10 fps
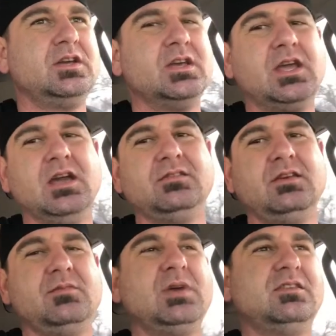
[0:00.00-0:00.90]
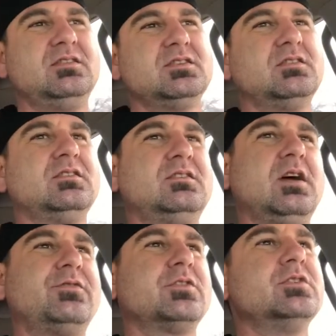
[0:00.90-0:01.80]
can't send messages and
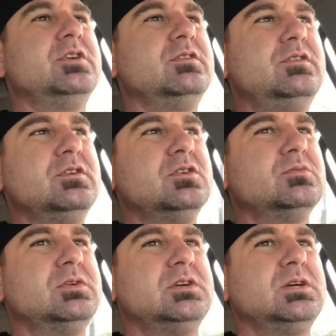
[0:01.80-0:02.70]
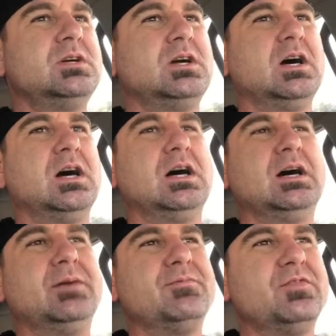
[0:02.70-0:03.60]
stuff through YouTube.
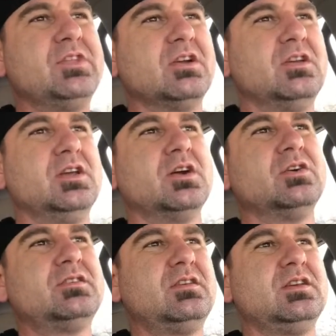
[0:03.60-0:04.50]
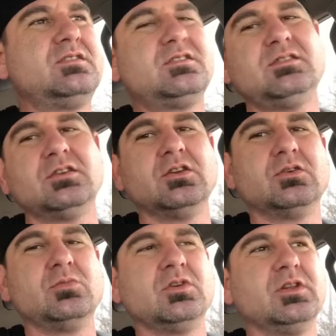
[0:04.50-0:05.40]
It's just a little
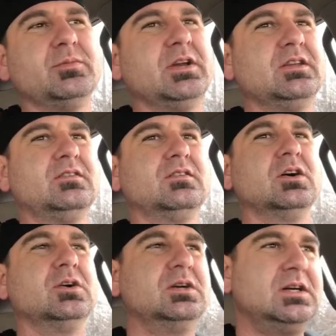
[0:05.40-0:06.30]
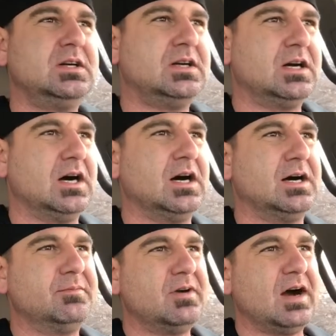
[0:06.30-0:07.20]
more limited. So
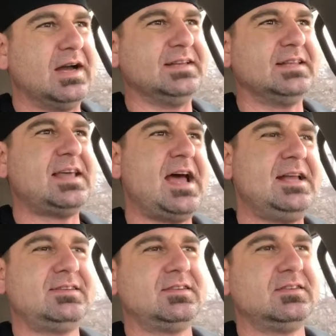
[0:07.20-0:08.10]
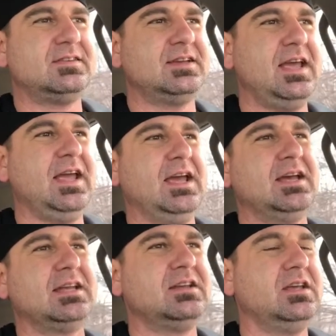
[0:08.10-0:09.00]
I did that,
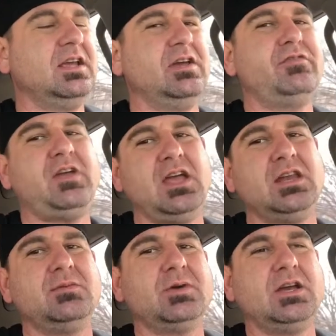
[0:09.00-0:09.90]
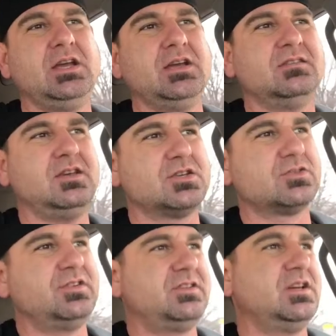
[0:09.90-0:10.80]
and if anybody is
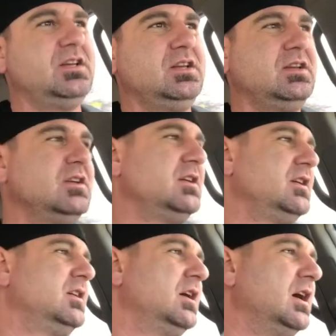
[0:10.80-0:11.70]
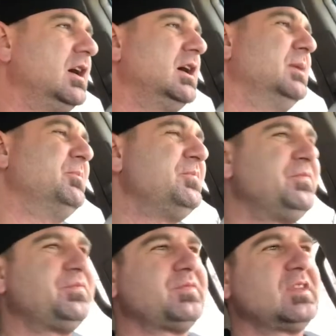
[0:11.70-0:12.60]
interested,
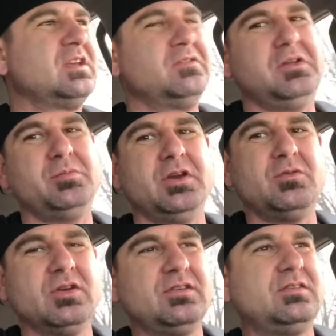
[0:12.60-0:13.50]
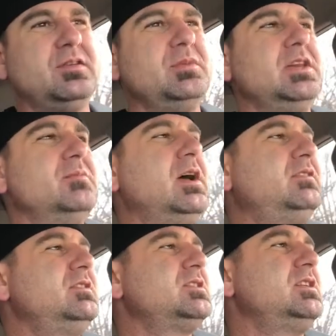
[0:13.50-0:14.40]
if anybody wants to send me any
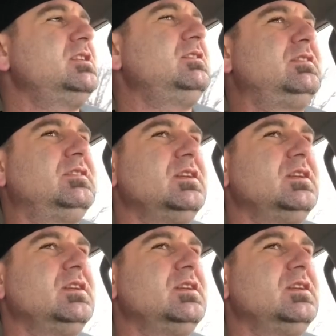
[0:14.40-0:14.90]
messages,